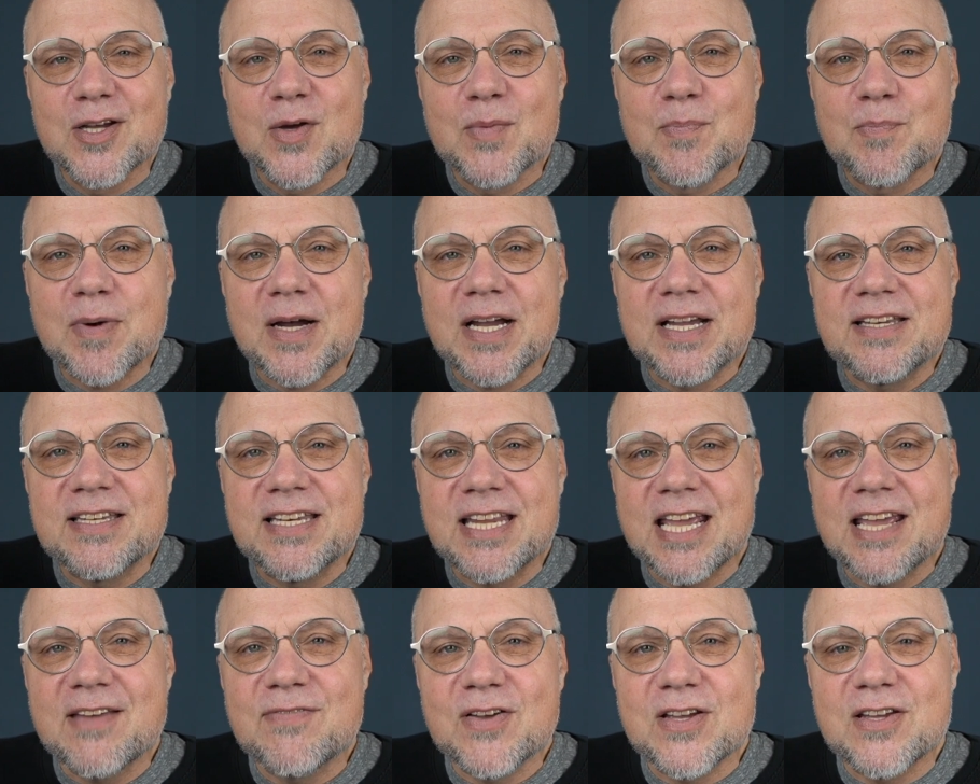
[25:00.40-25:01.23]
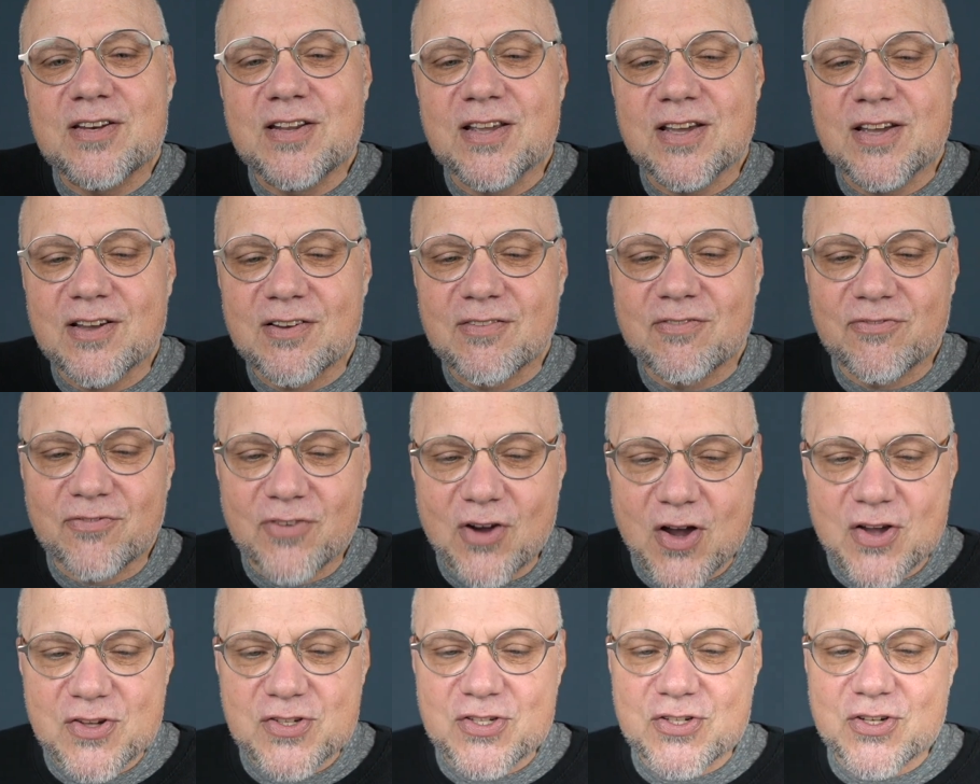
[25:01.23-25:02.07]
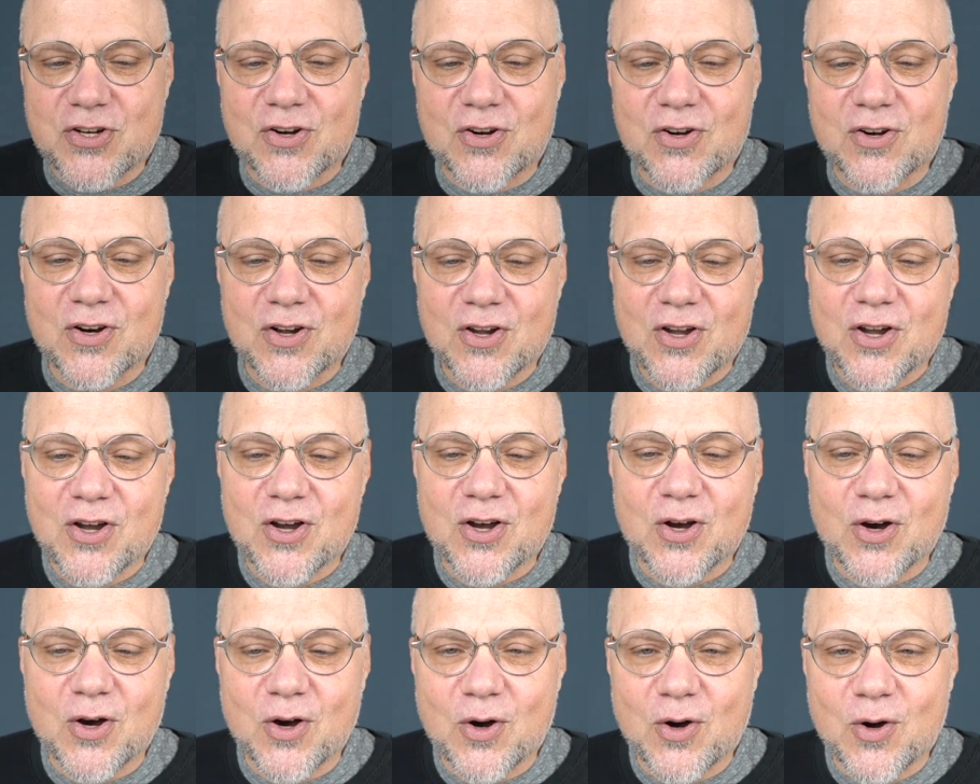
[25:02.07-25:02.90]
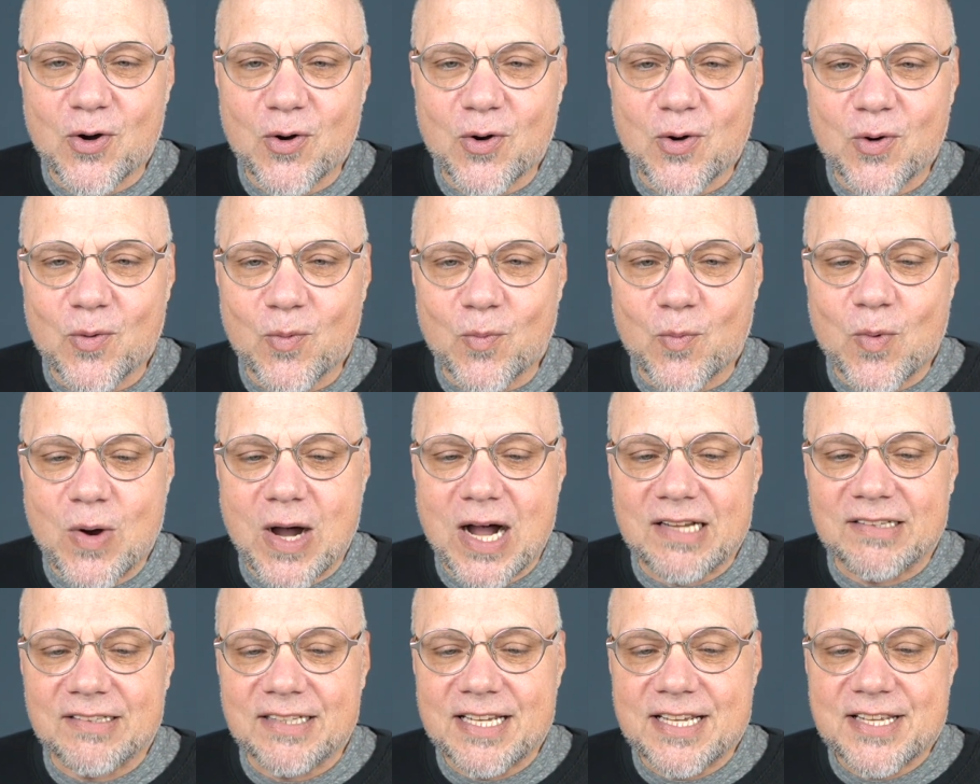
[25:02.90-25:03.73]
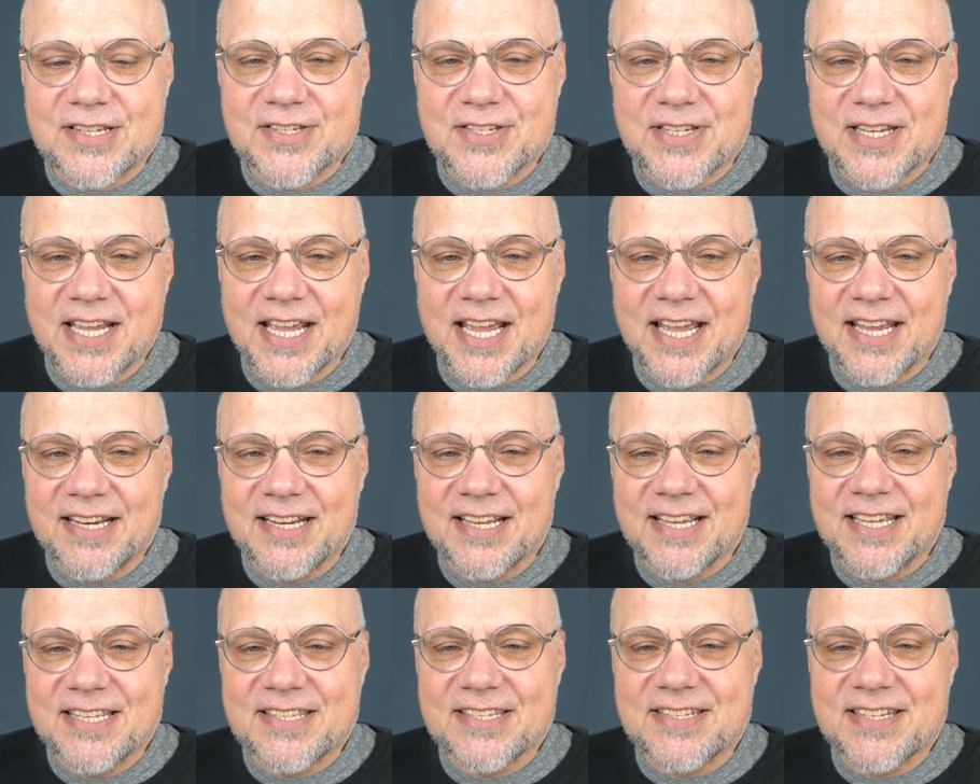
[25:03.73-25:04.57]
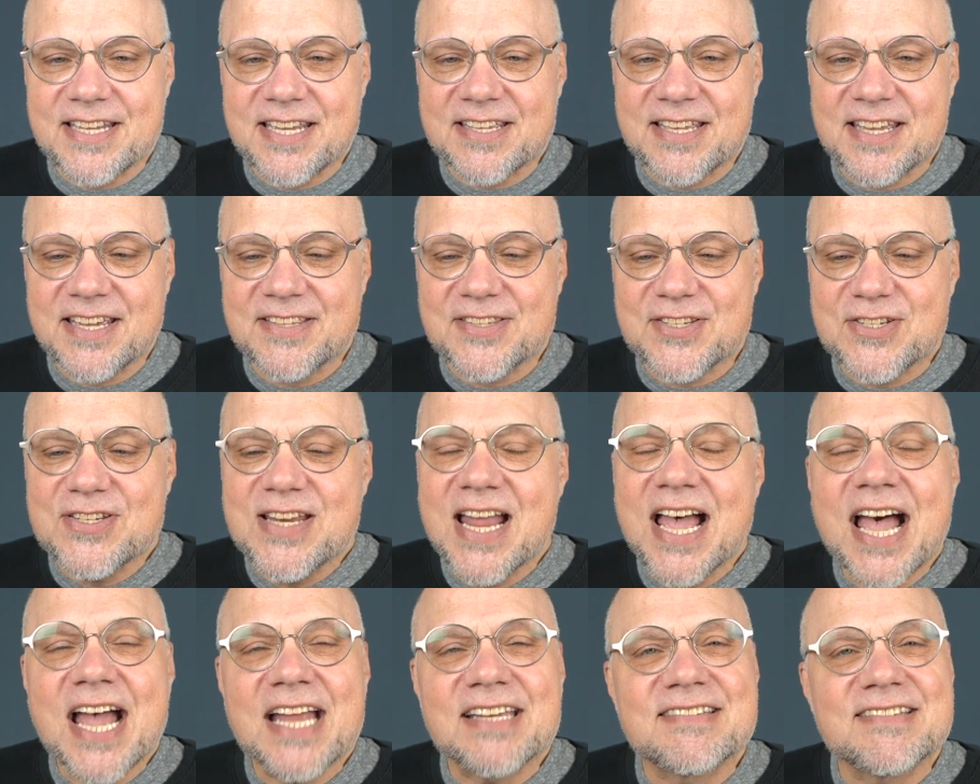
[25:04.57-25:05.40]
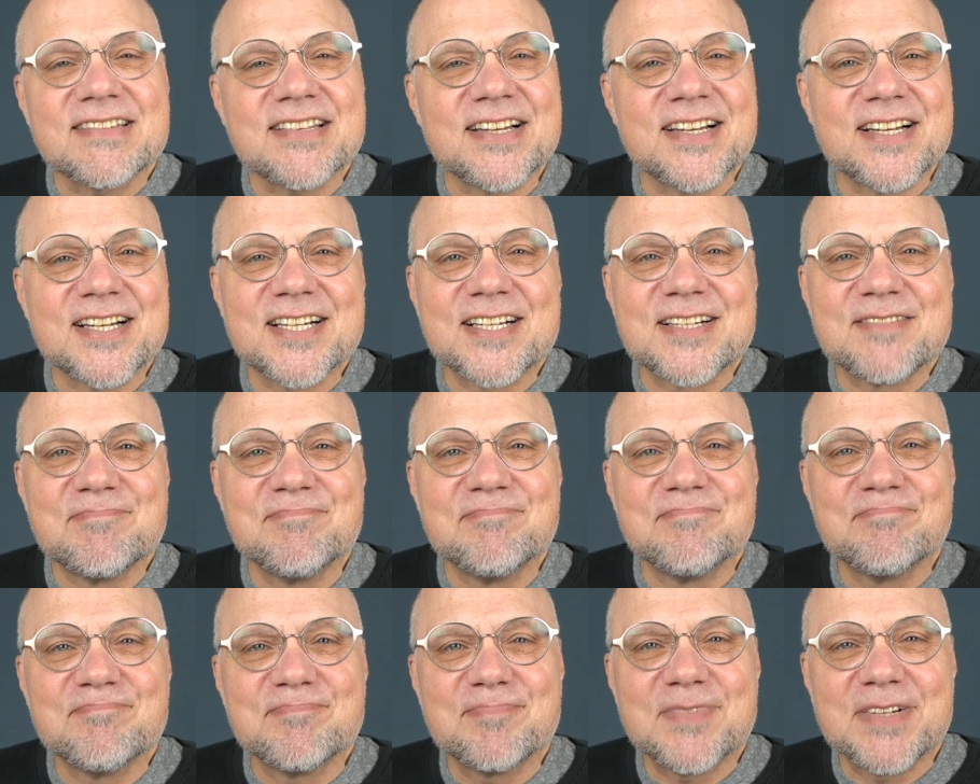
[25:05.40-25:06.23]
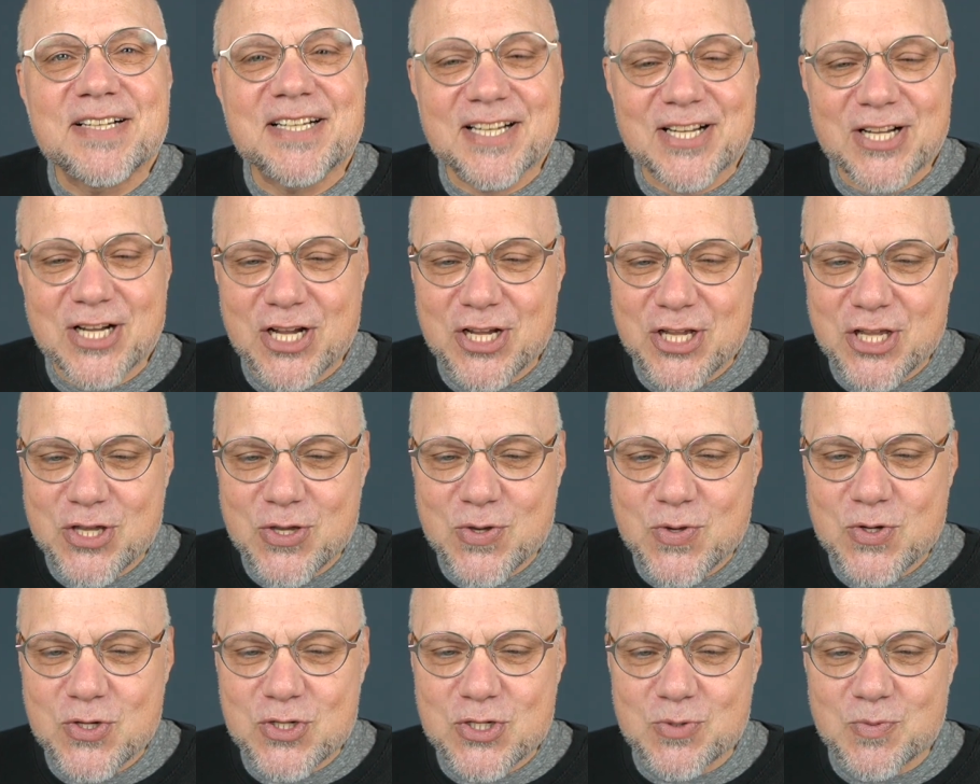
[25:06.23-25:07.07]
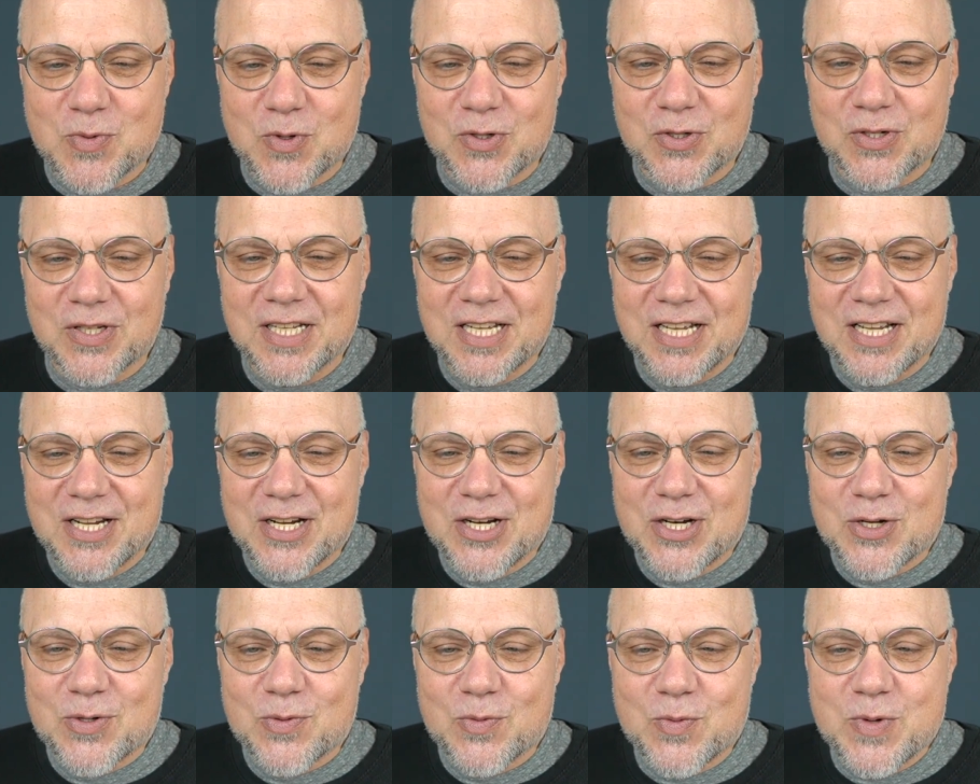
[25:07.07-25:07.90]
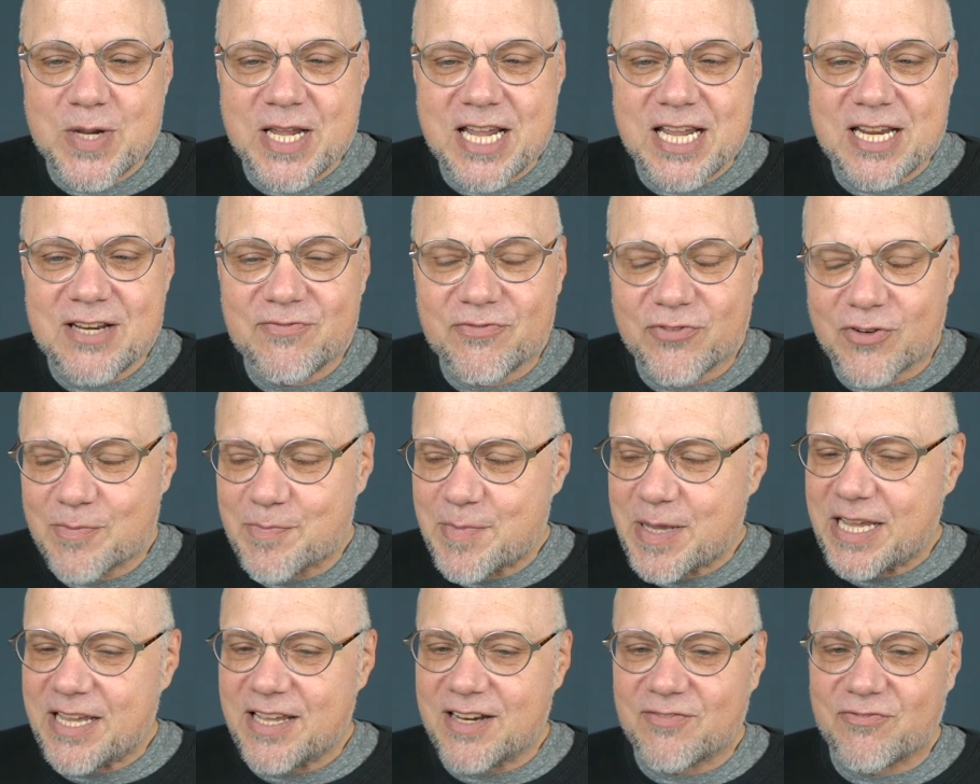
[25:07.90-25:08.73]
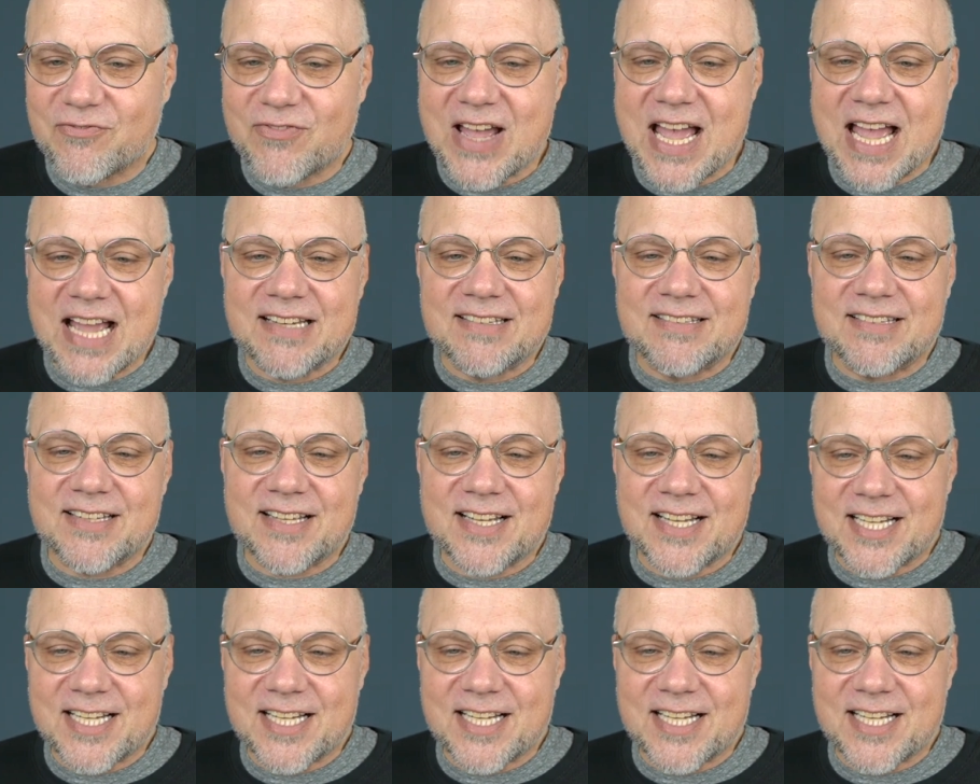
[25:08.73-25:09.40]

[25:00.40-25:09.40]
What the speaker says: by David Foster Wallace. And it's not a usual read for me. In fact,